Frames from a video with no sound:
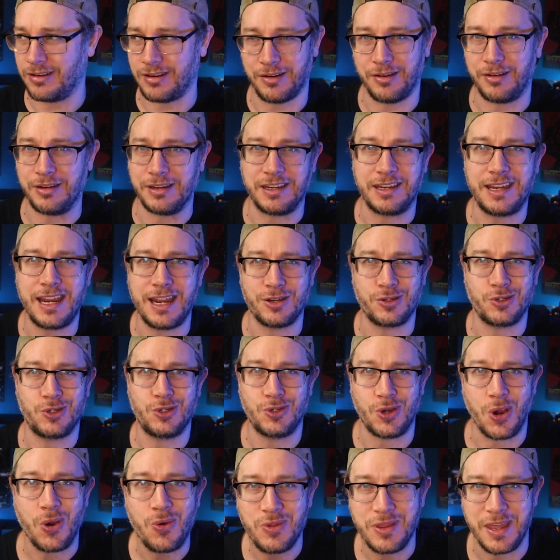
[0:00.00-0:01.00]
no, no, no, you can't
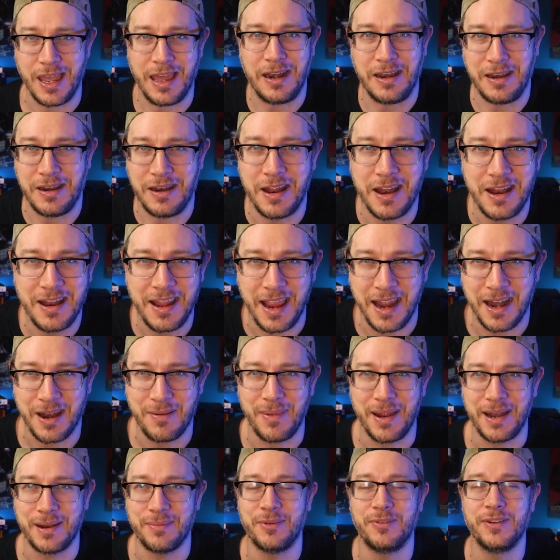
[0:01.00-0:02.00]
show that in an
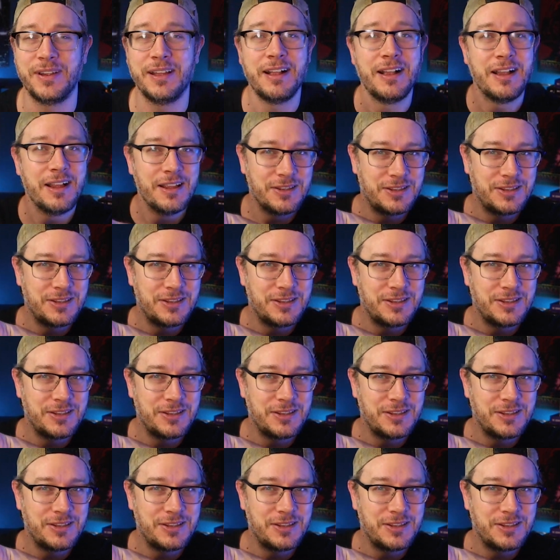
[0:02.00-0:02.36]
animated movie.